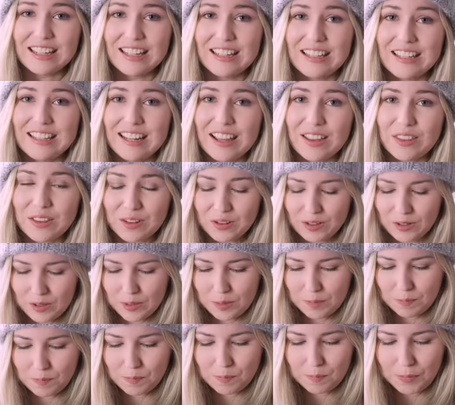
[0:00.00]
another
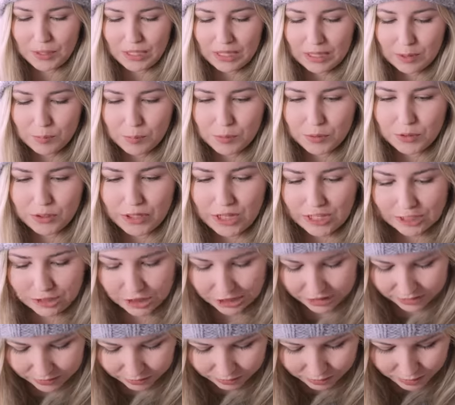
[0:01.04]
big
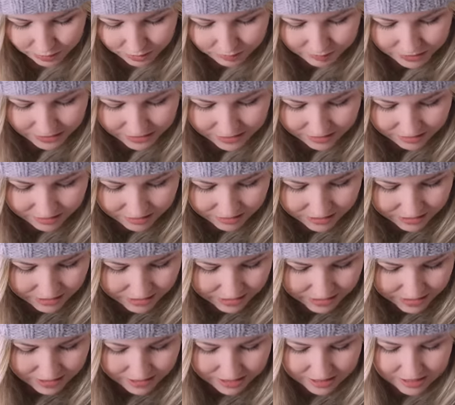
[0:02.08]
project for me.
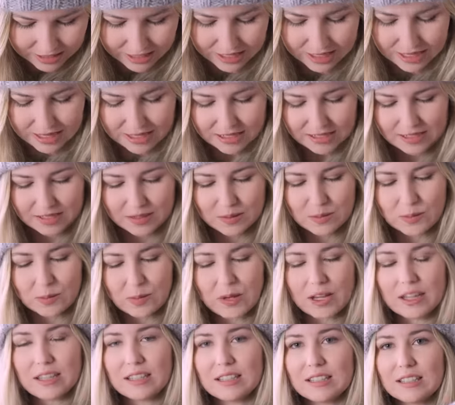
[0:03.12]
This
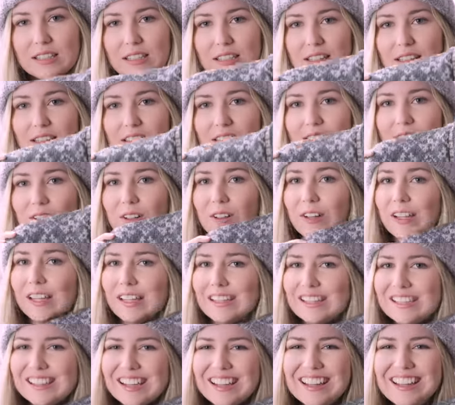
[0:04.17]
was, or
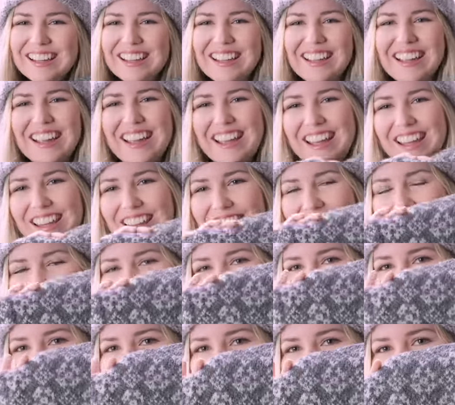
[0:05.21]
is, the
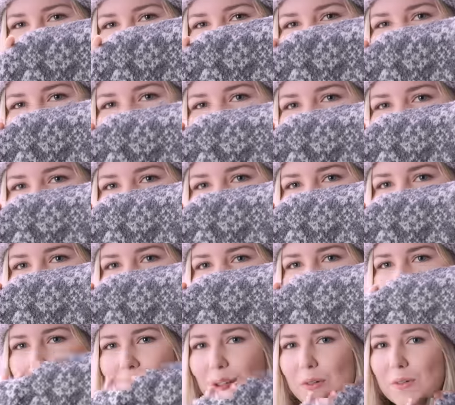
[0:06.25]
Yell Cardigan
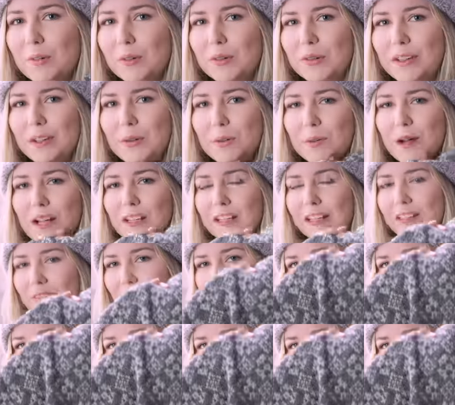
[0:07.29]
by Marie Wallin.